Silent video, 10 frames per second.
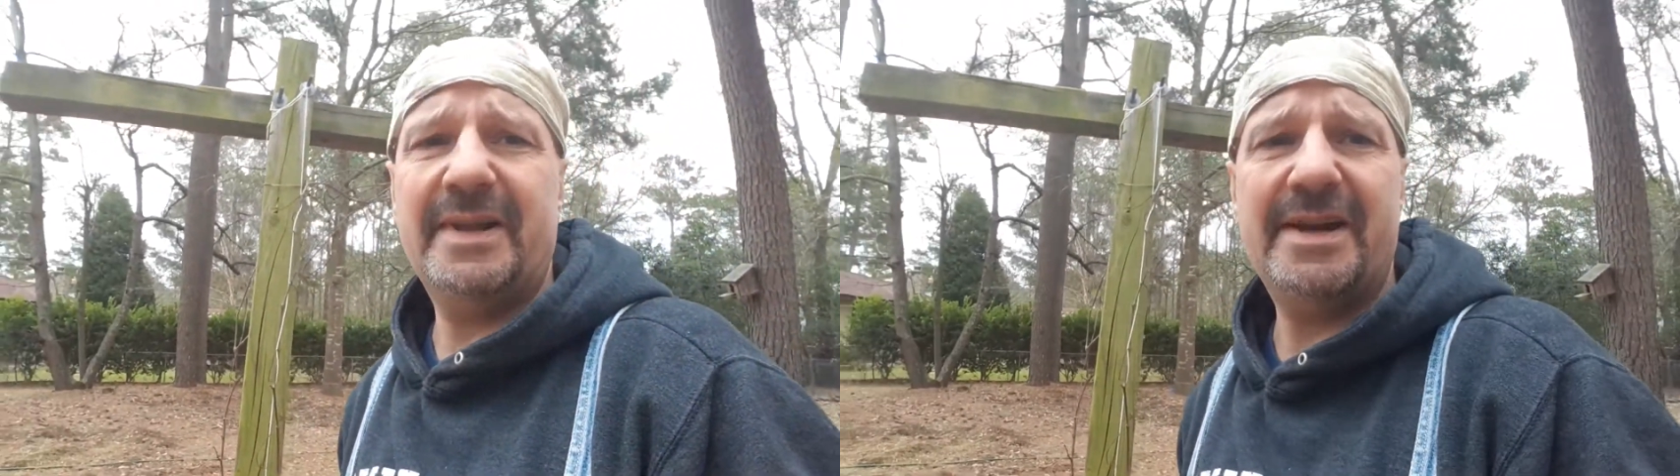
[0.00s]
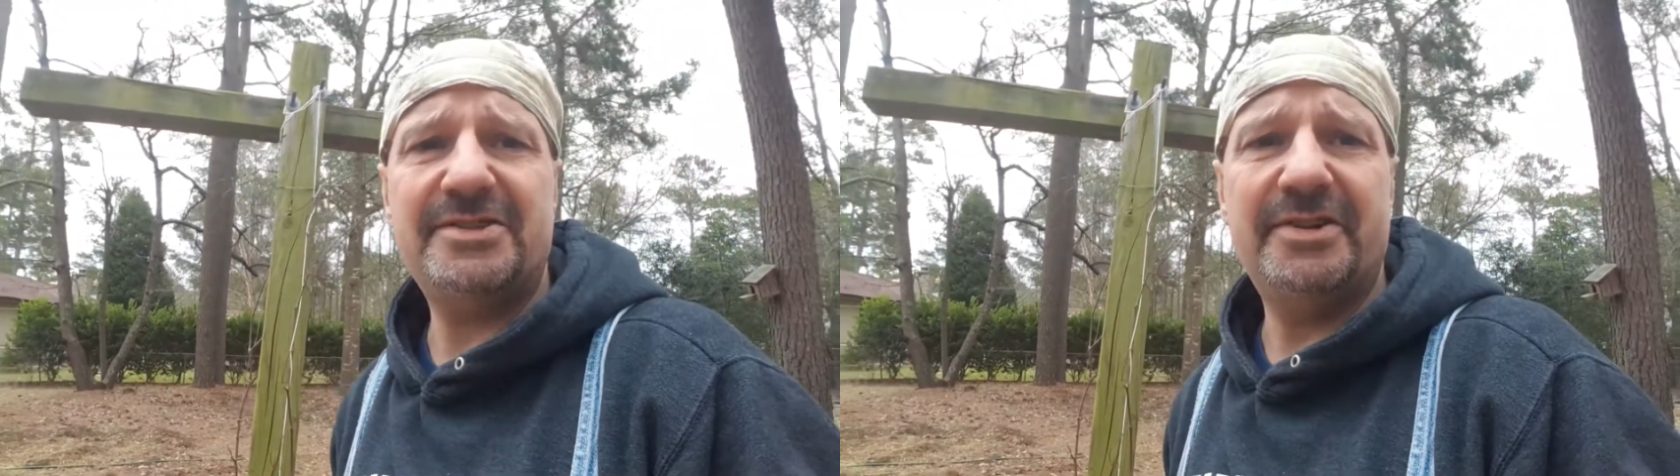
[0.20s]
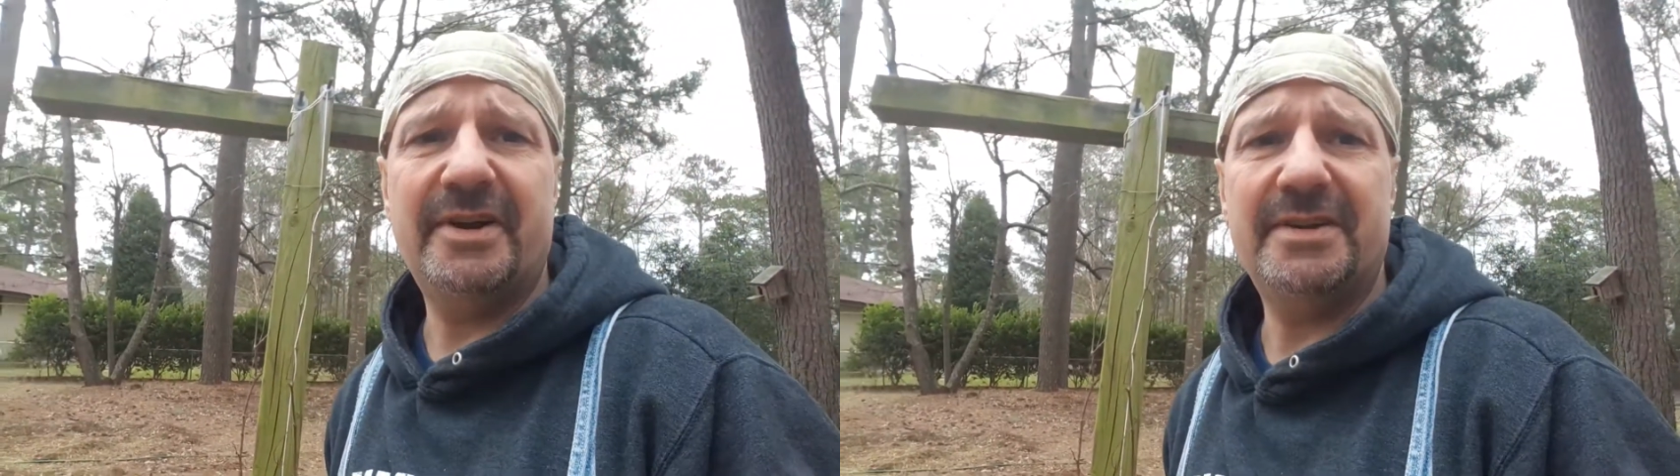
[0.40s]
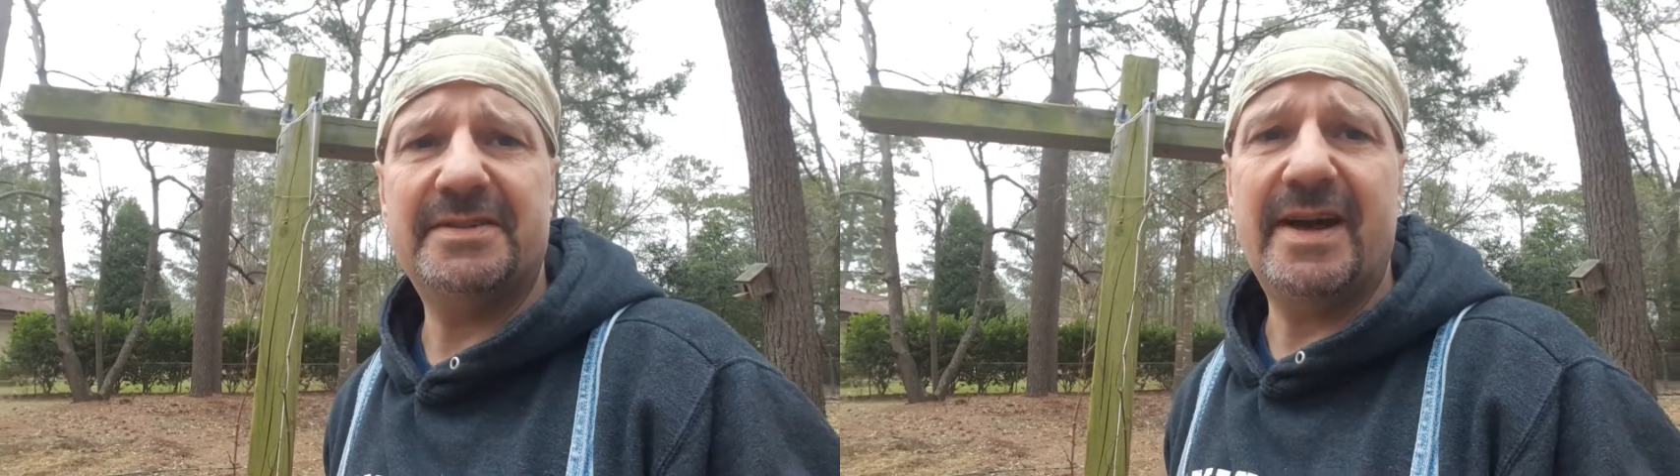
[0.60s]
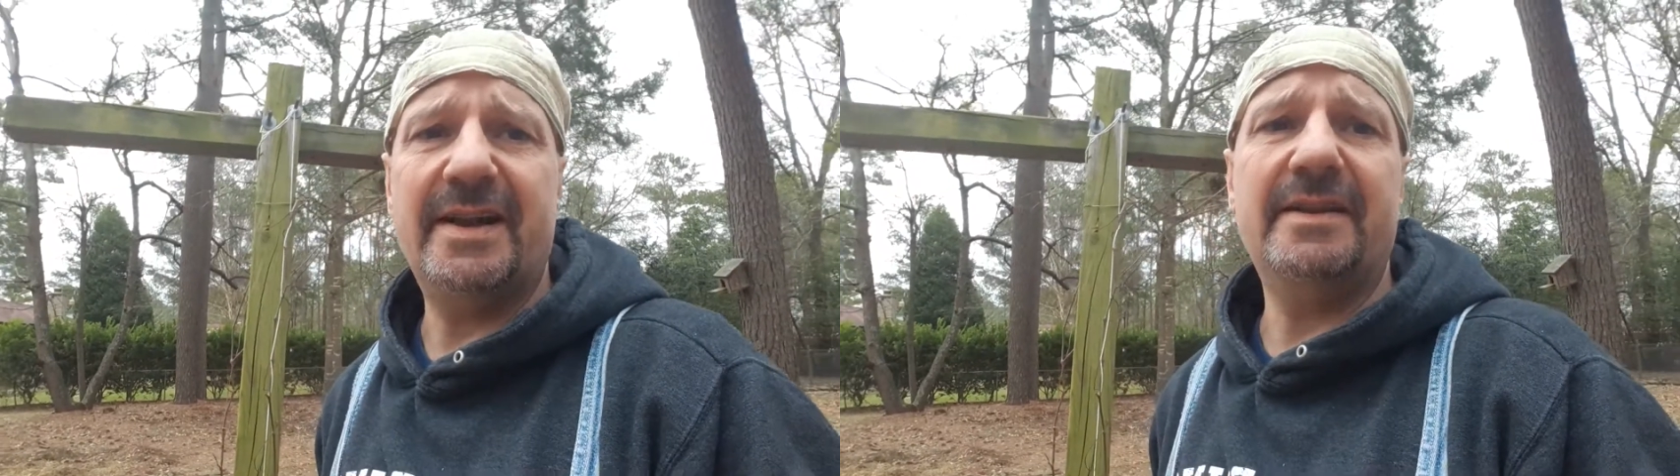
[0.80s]
last year I
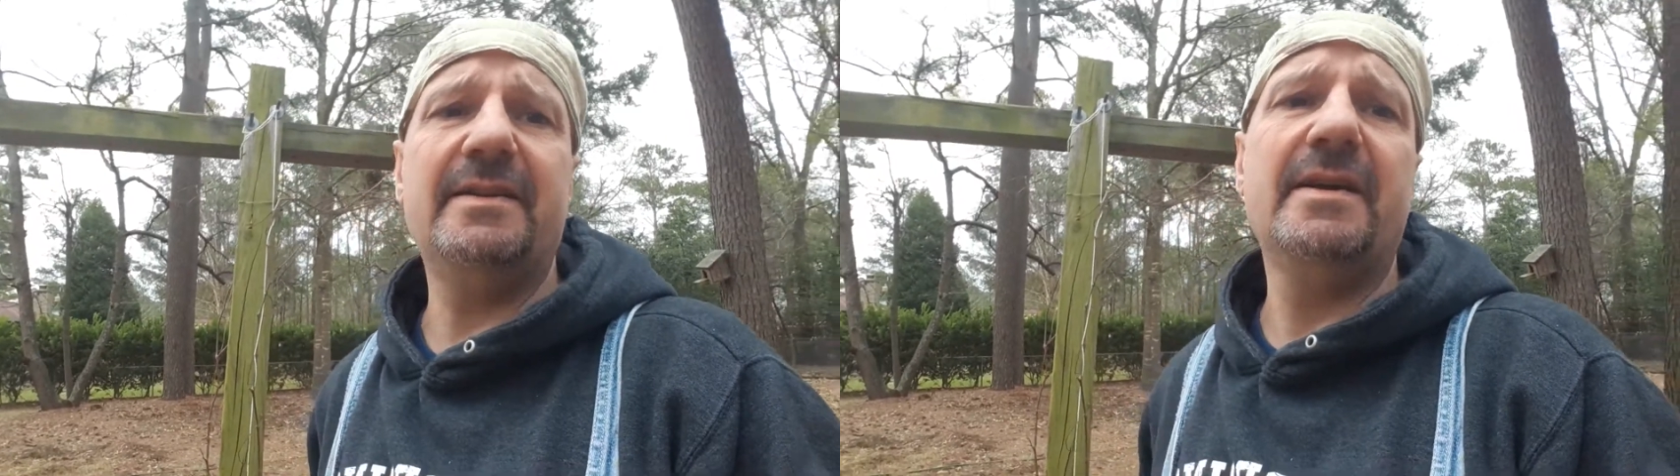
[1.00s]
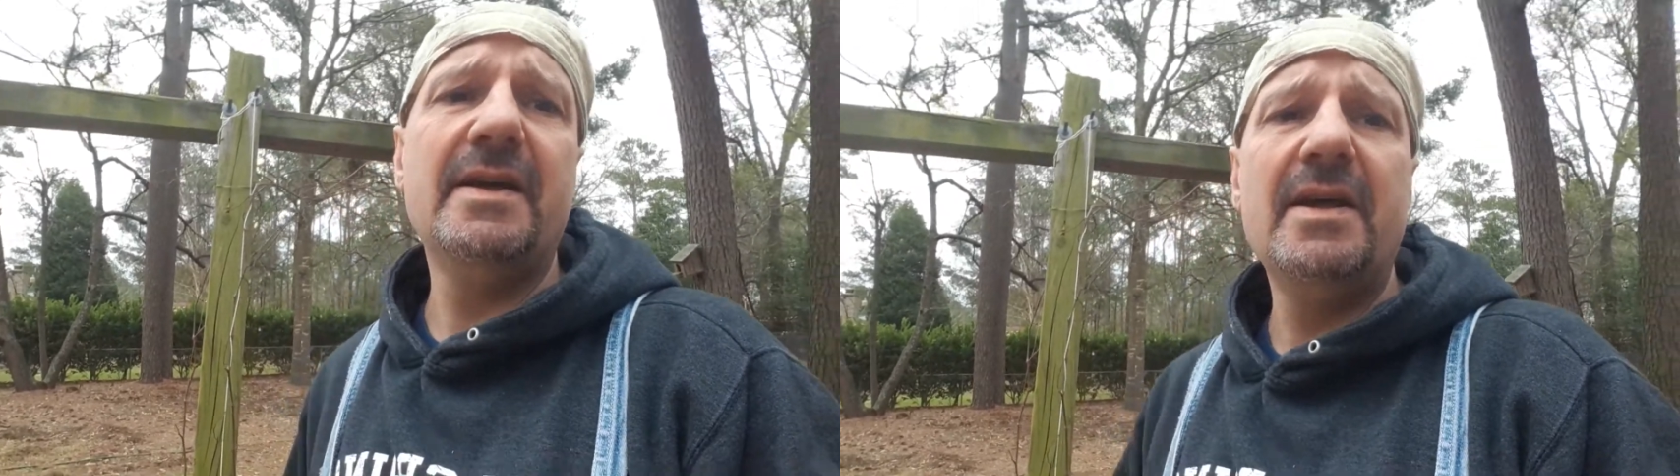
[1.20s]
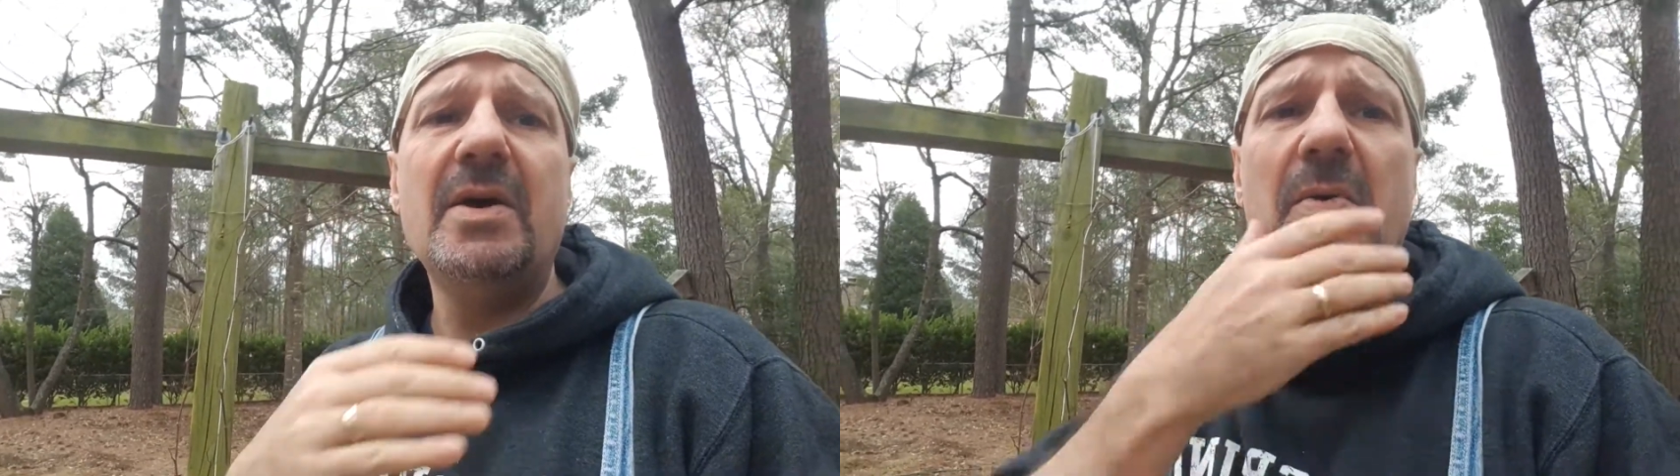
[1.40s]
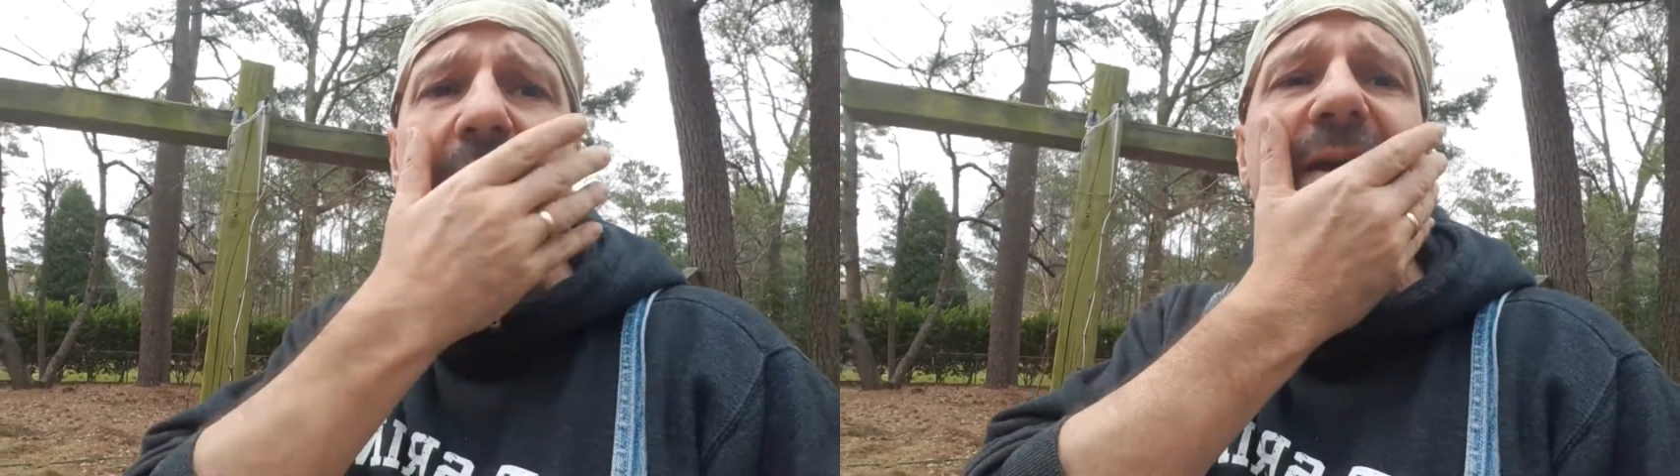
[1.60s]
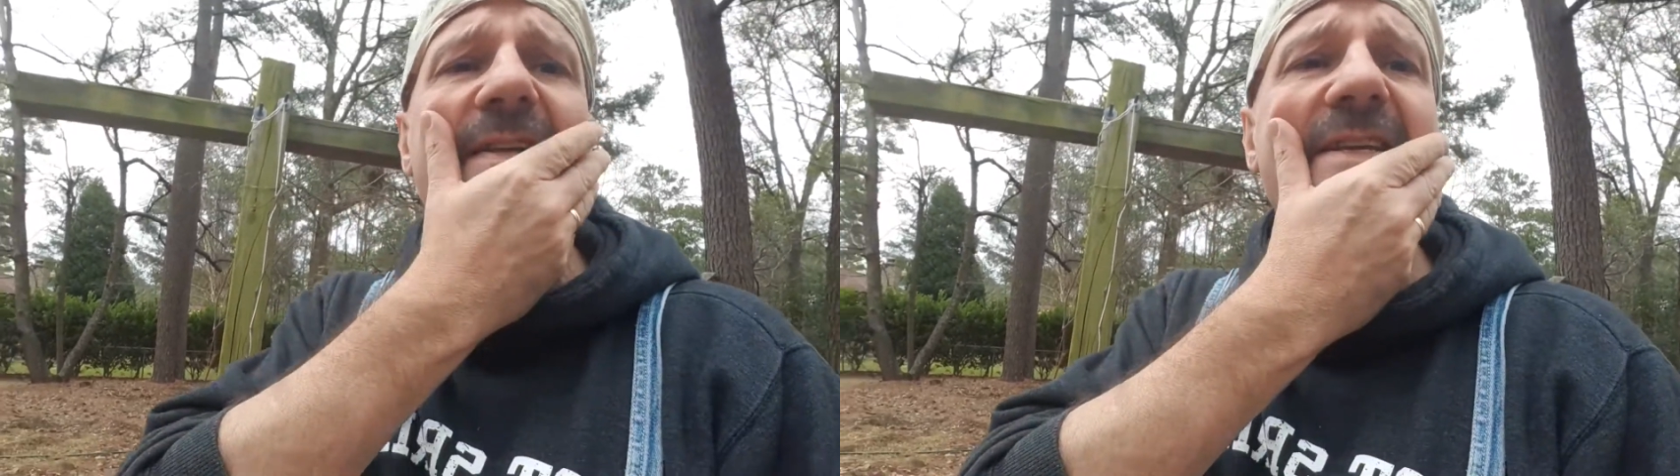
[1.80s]
decided
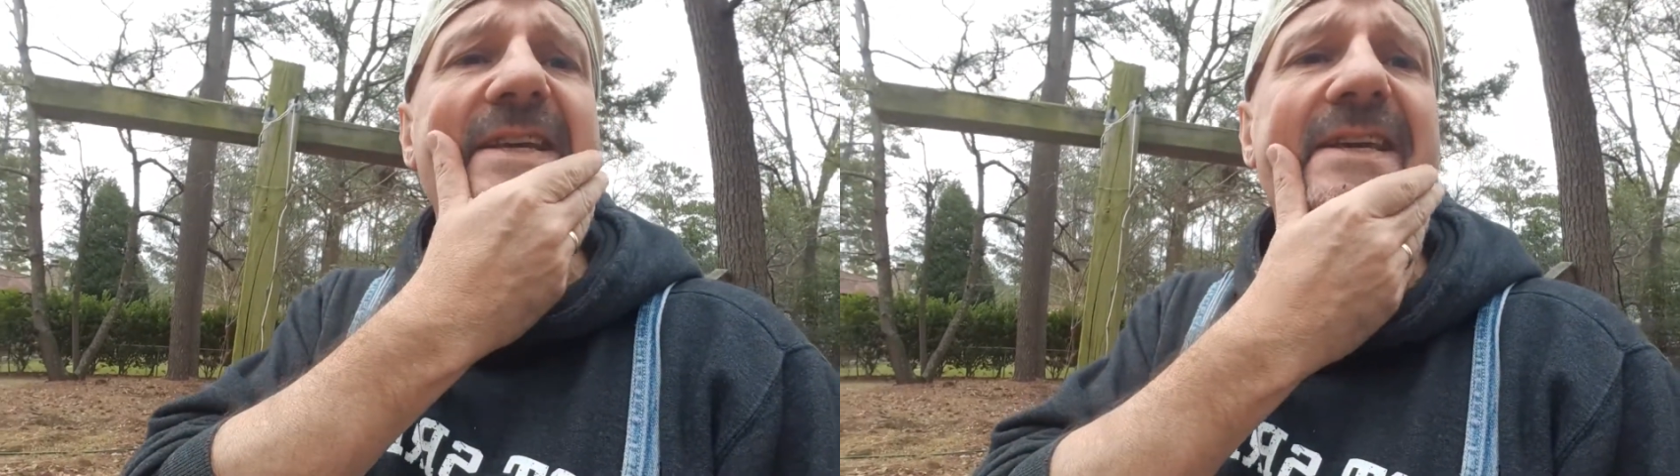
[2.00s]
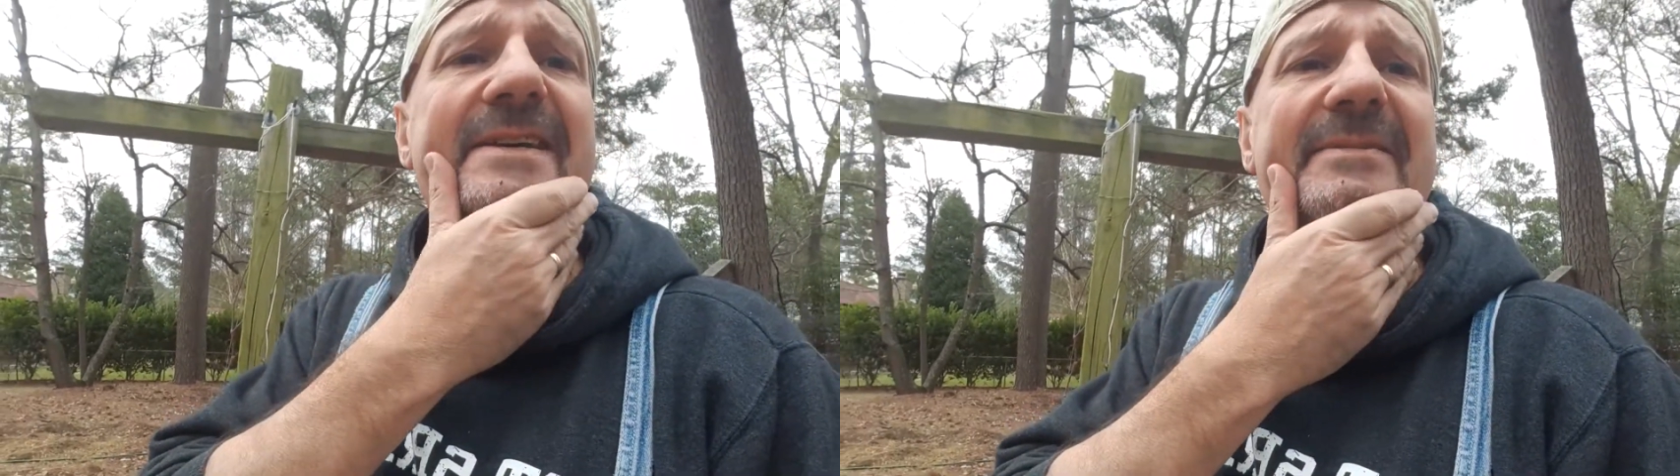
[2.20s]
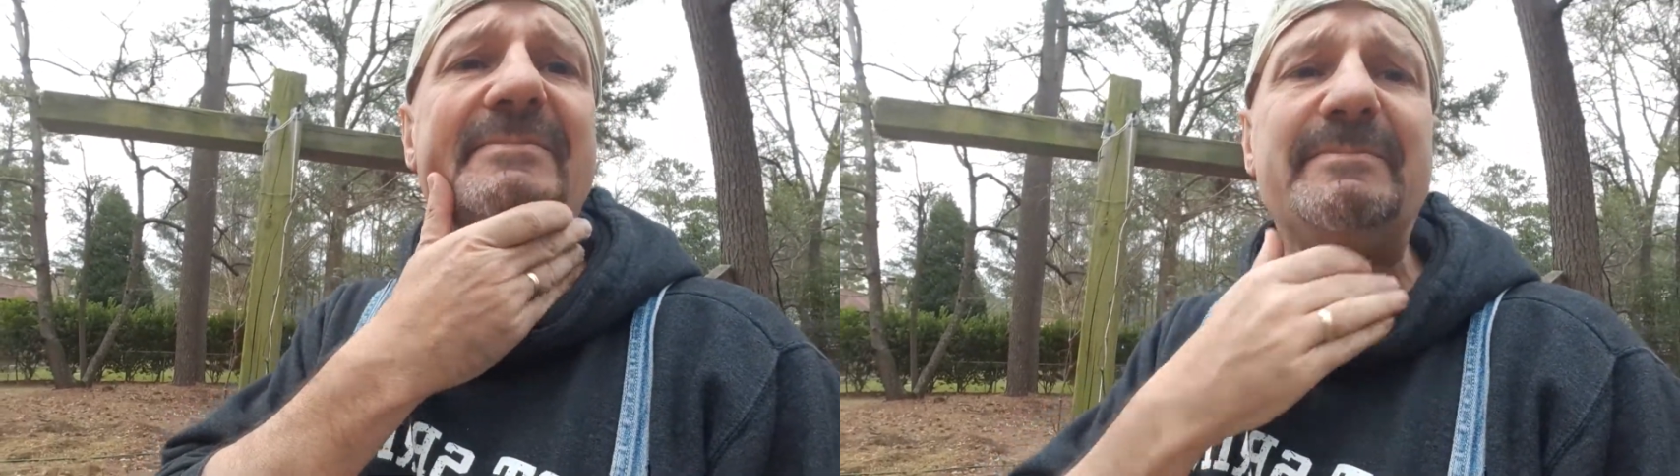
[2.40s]
when I was a kid,